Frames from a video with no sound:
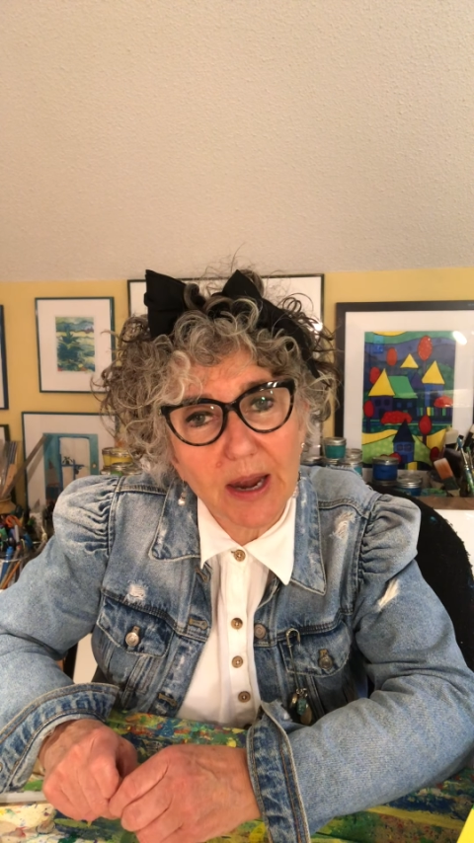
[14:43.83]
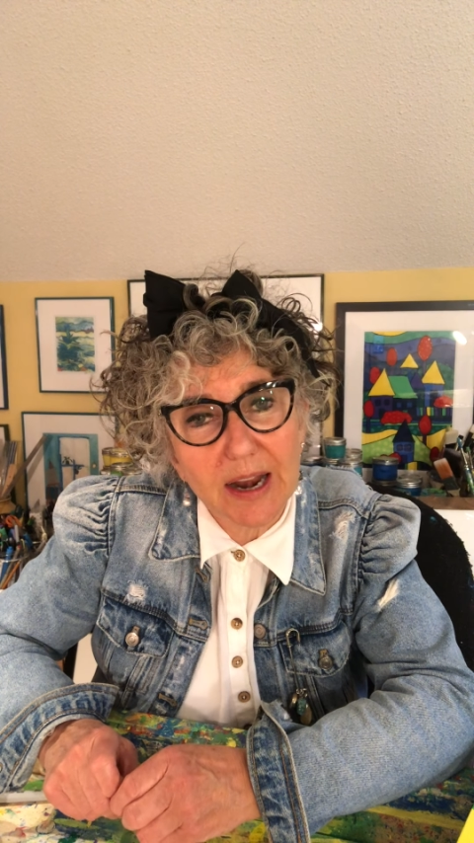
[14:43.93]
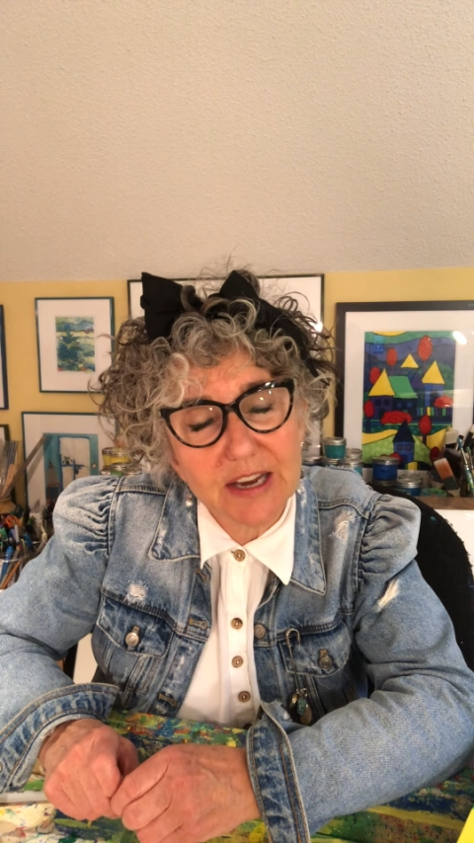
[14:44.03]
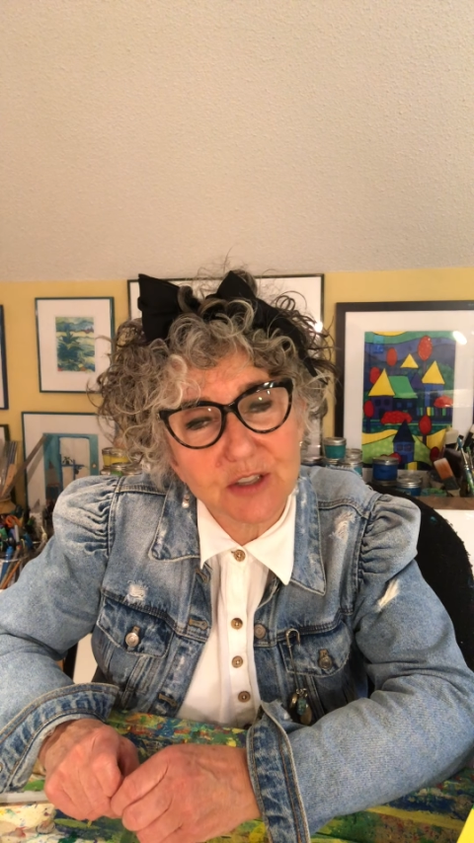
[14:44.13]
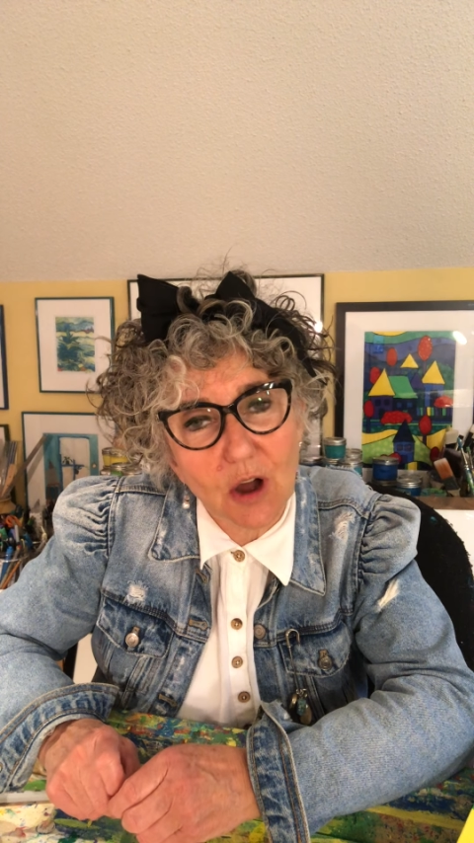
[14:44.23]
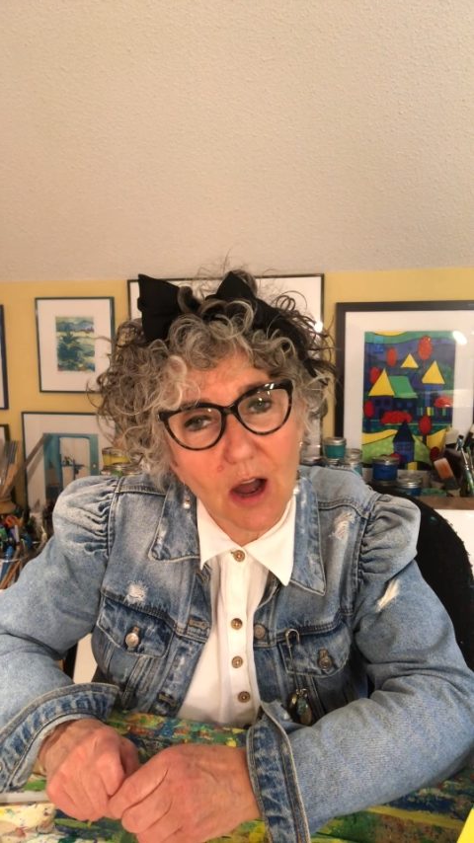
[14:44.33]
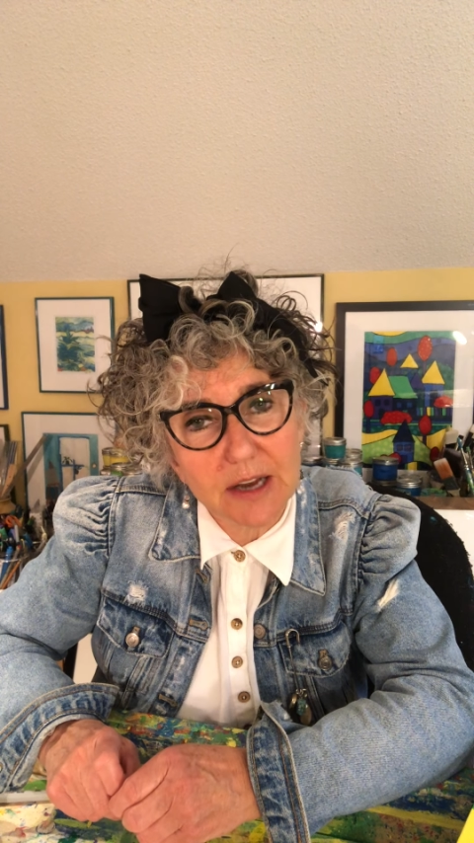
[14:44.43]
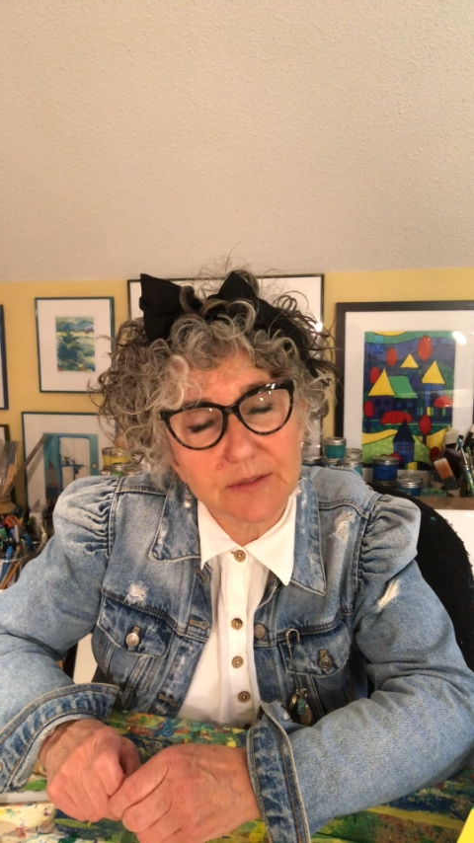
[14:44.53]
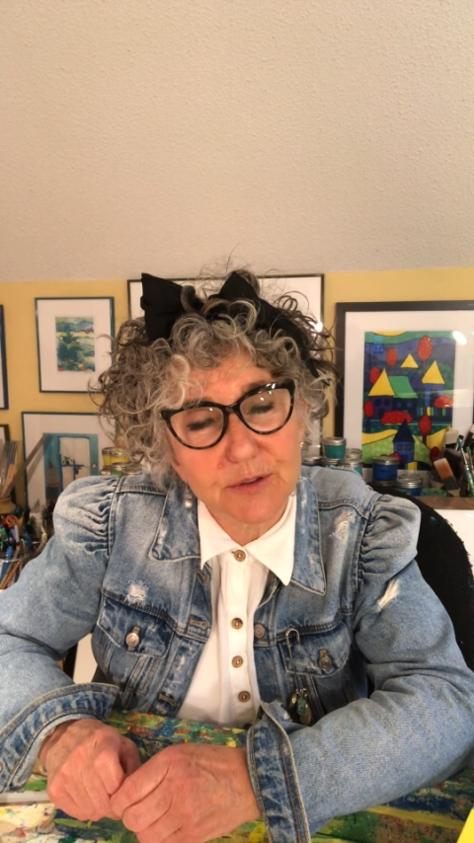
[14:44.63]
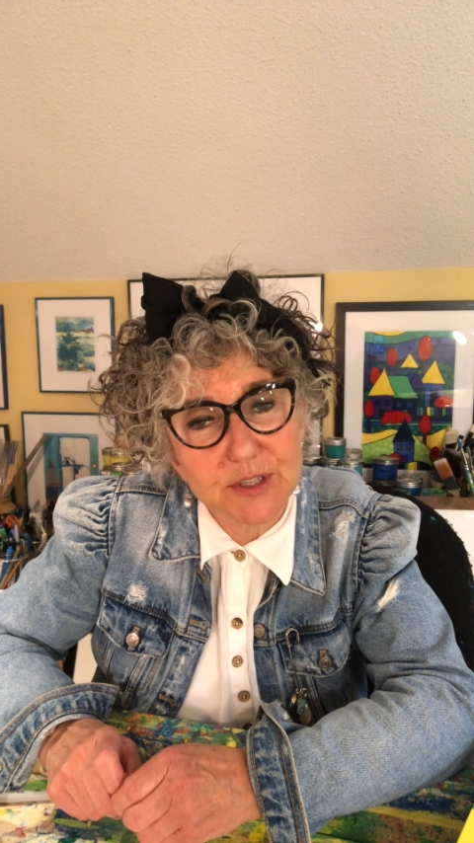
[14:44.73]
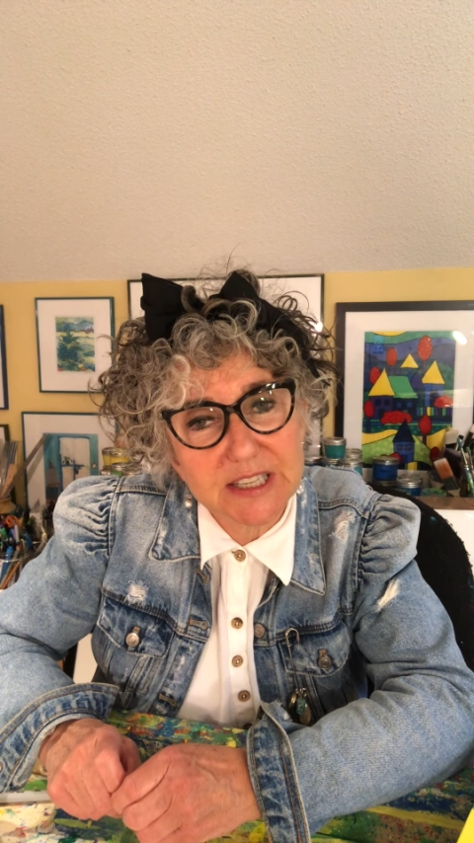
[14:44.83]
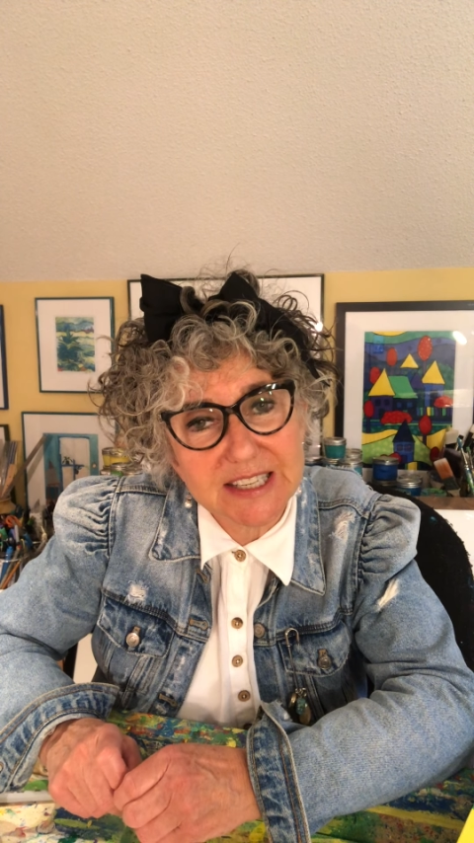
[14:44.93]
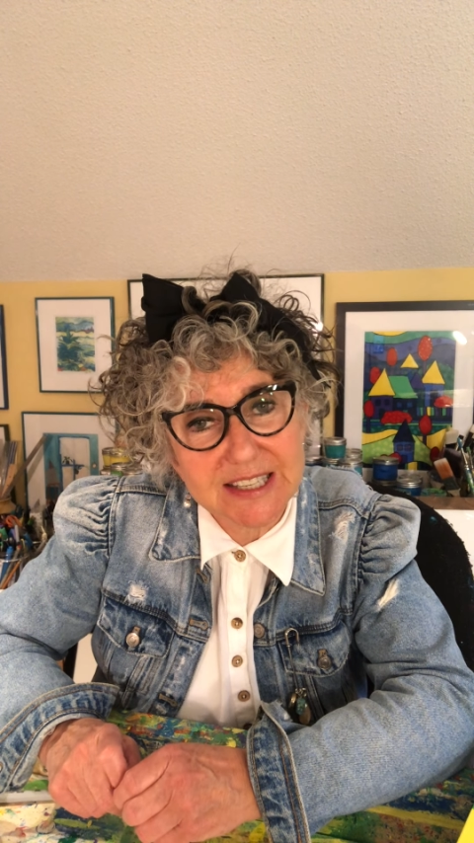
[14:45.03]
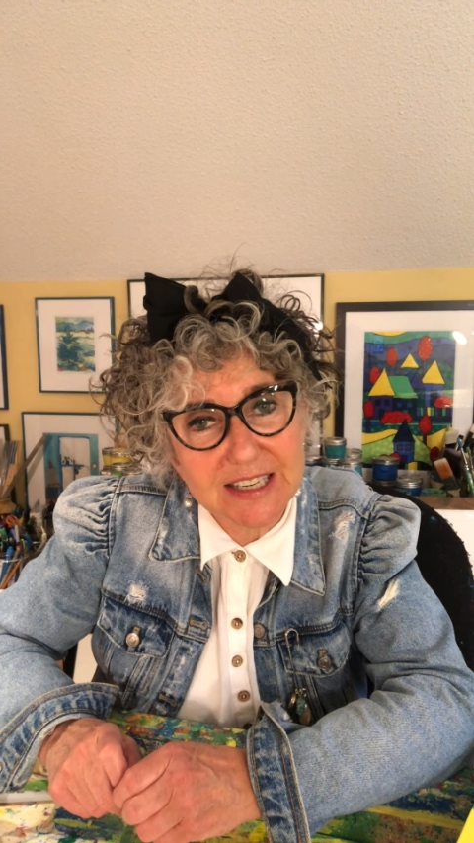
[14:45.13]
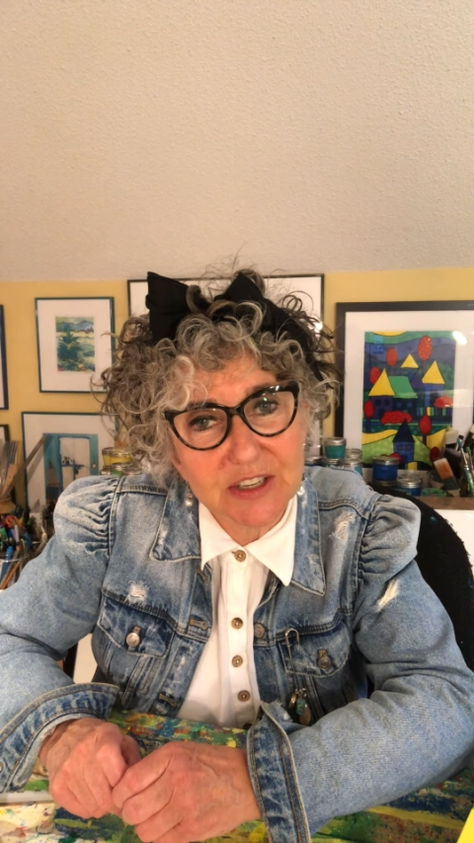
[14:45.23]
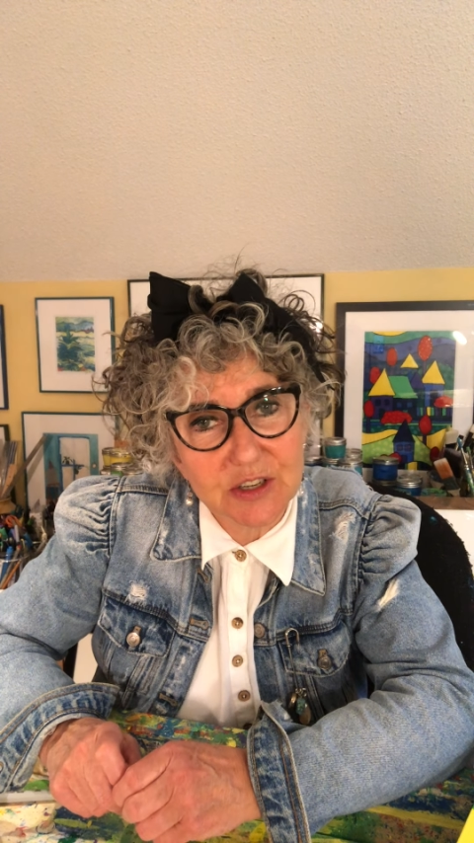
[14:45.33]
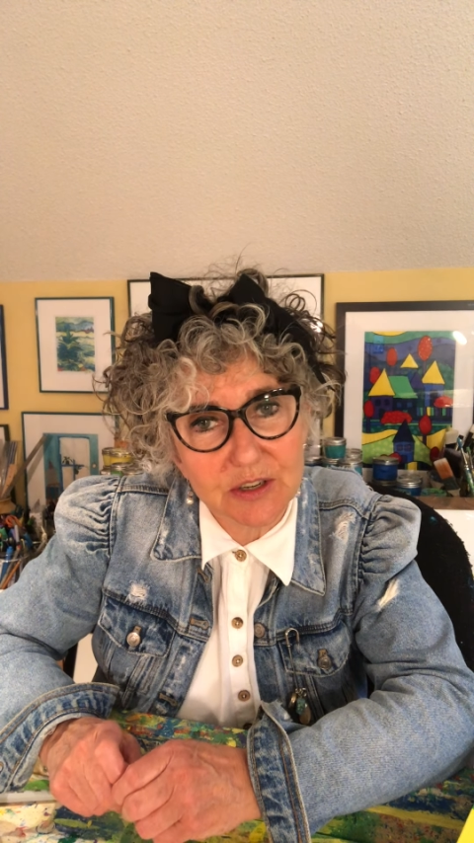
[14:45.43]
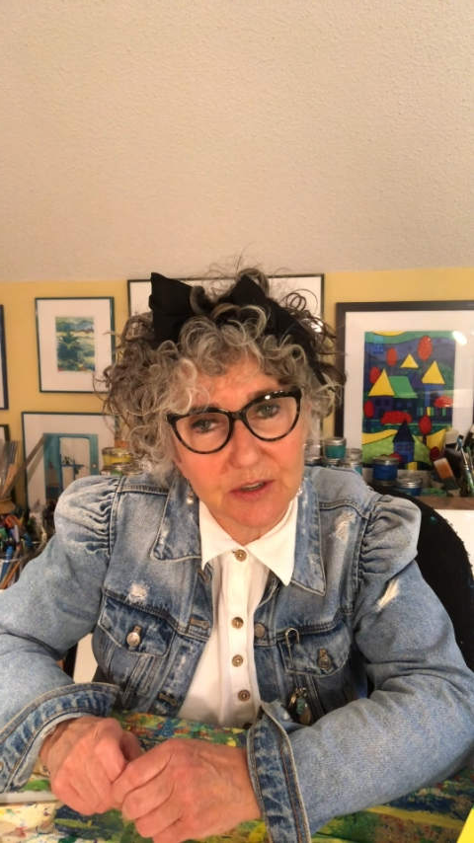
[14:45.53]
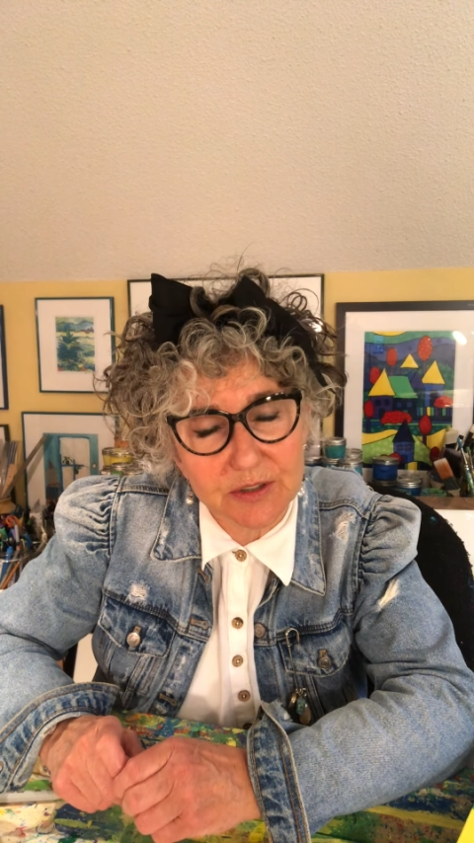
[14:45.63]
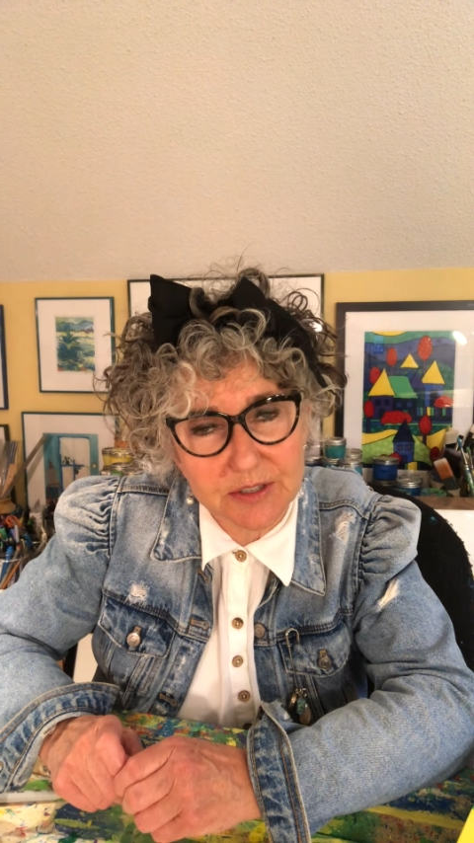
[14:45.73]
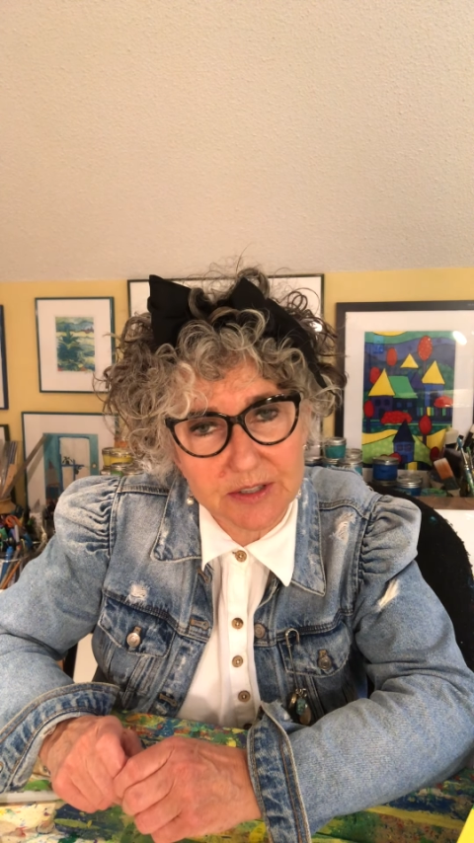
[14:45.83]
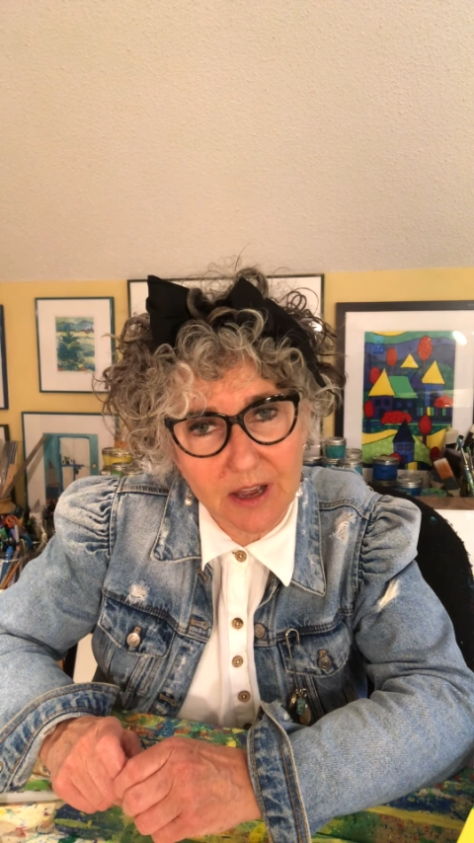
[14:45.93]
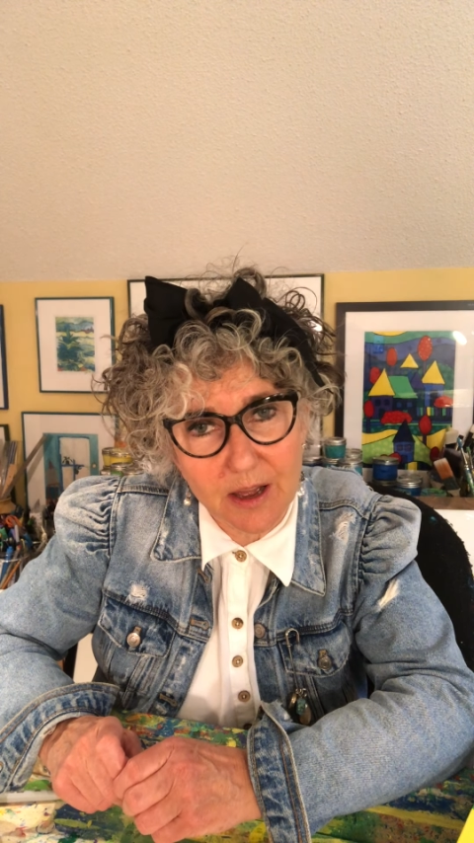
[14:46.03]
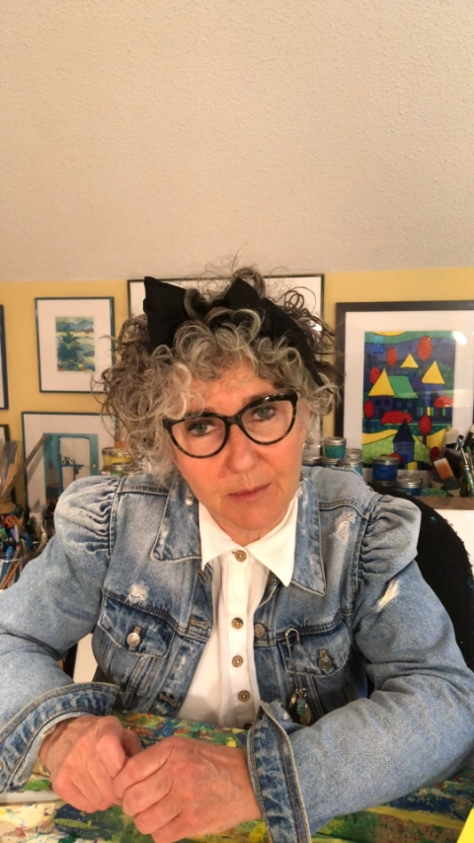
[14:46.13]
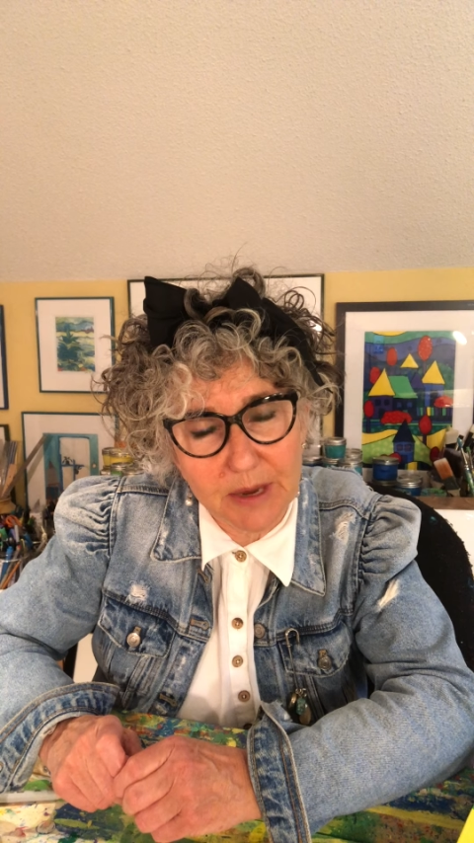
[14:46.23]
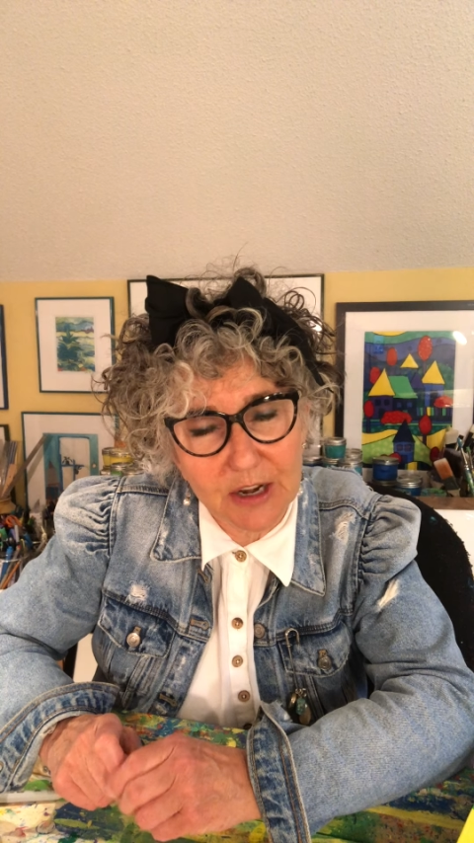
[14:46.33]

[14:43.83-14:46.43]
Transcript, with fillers: and I taught for 16 years, um,